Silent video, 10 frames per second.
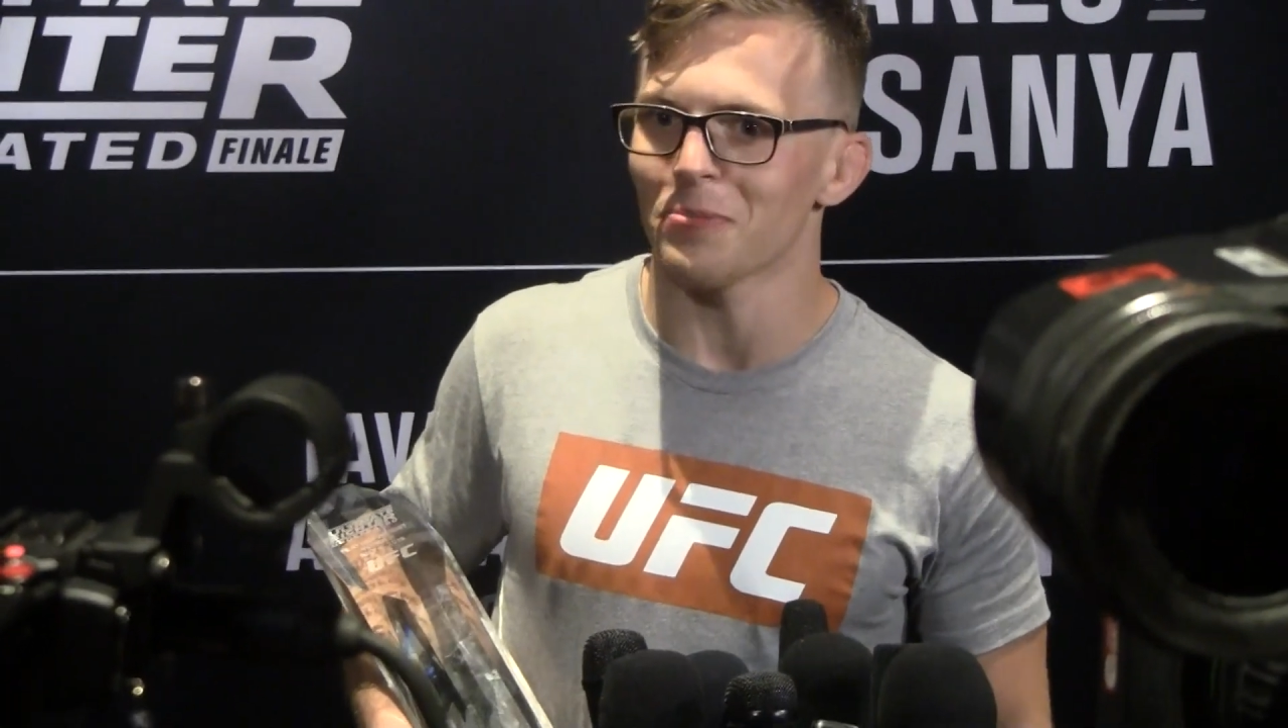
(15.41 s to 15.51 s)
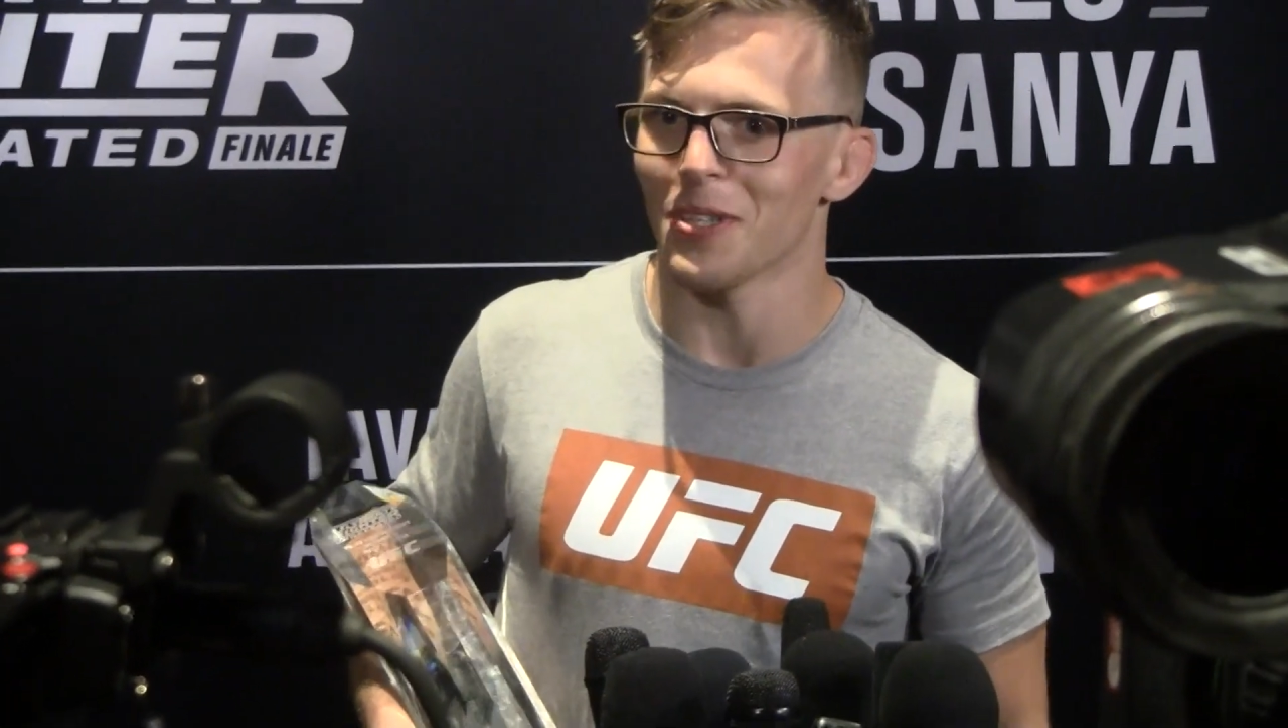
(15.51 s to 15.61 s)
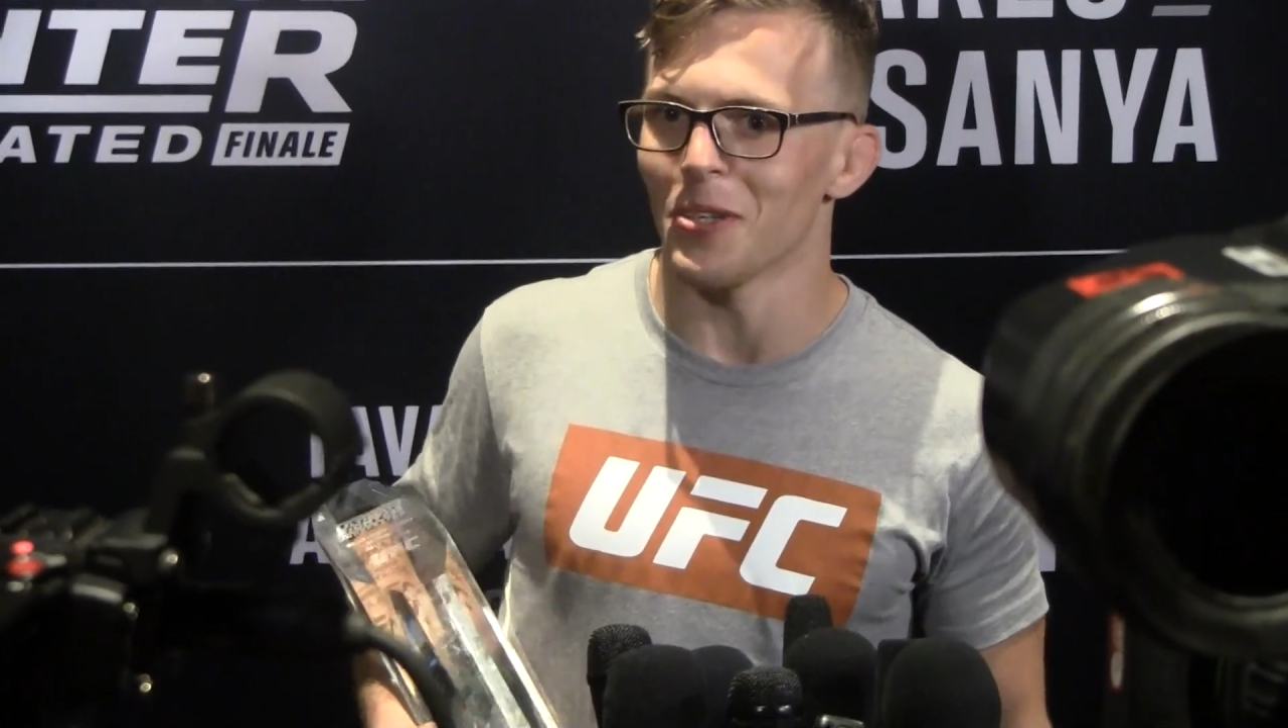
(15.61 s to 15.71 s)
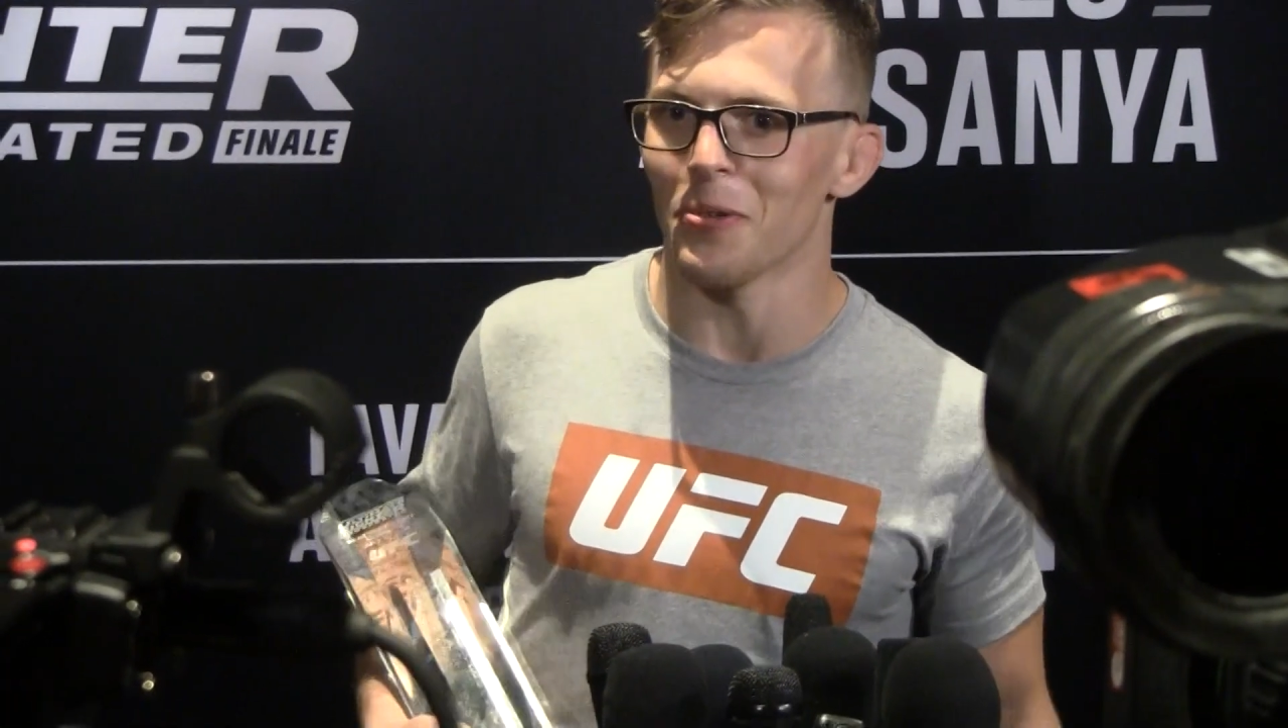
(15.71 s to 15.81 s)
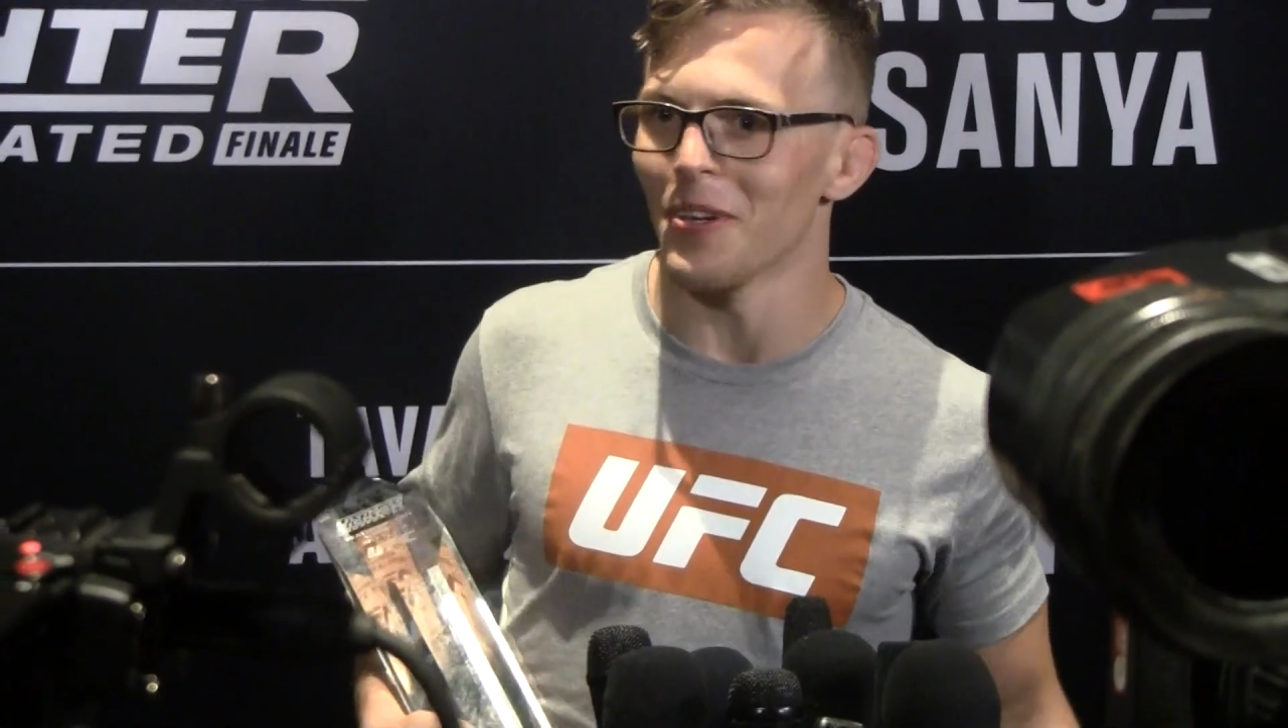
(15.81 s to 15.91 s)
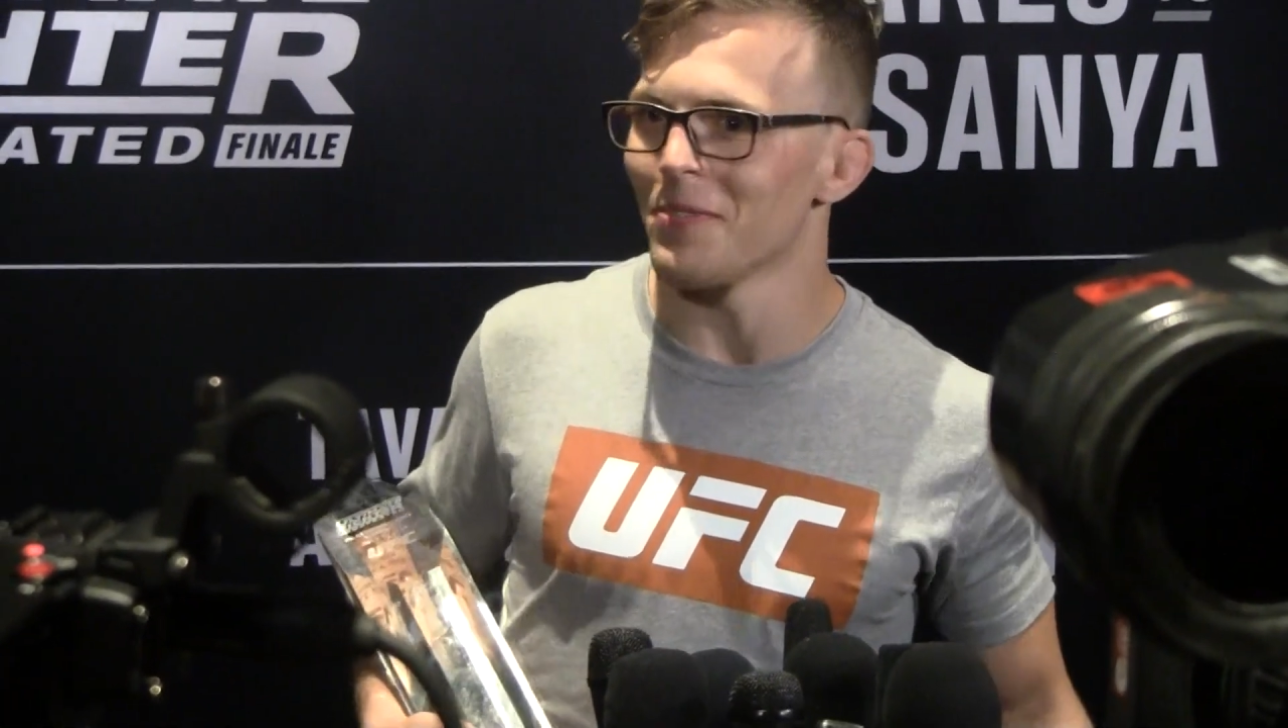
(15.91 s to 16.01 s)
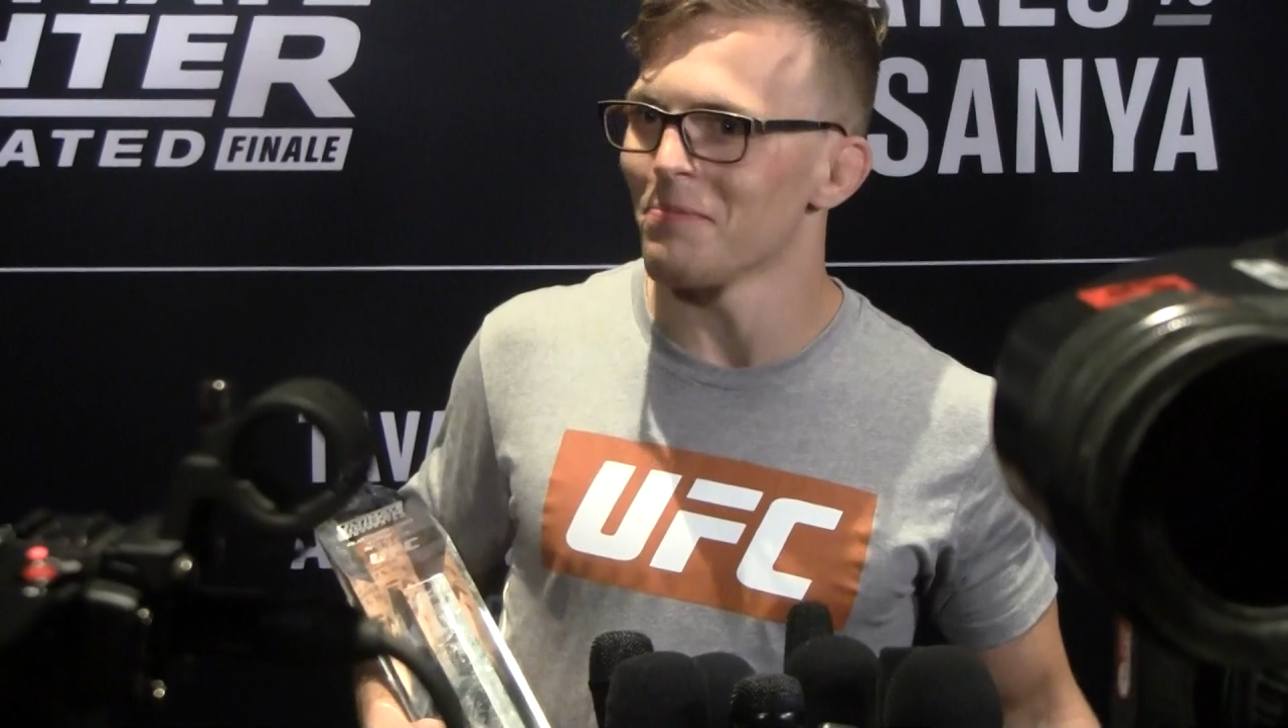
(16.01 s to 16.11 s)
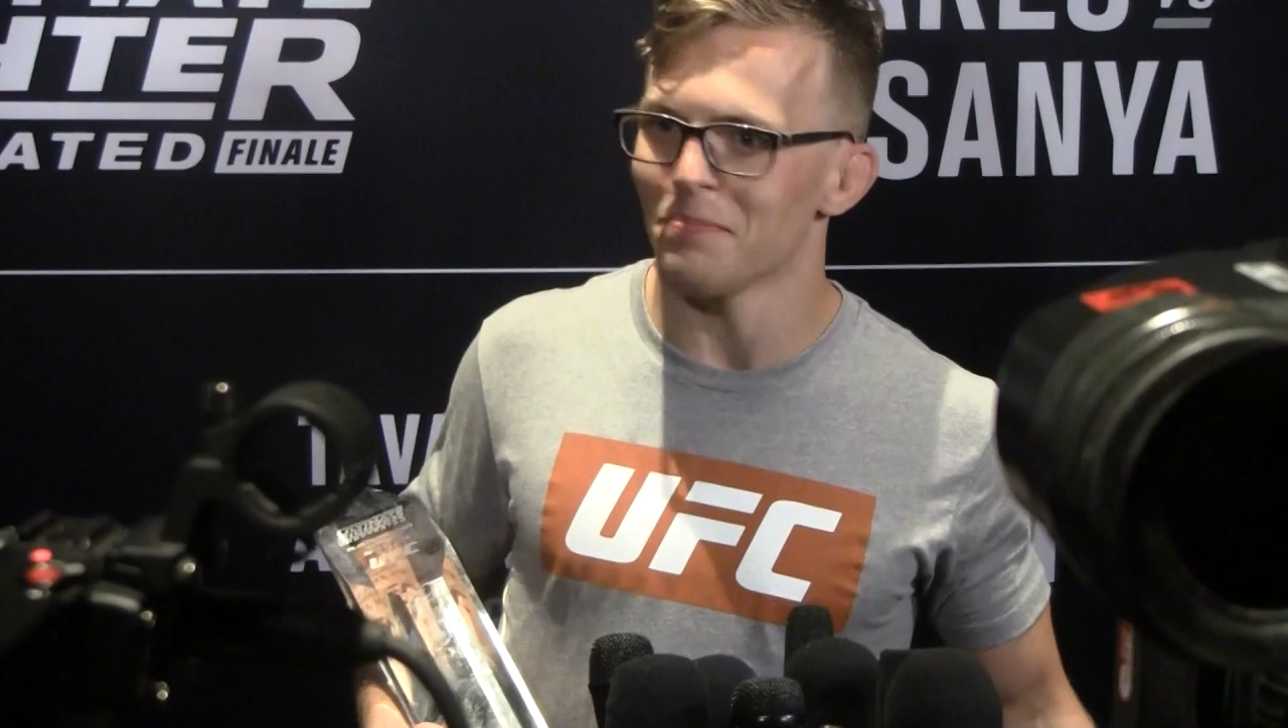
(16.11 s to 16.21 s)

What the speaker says: We do it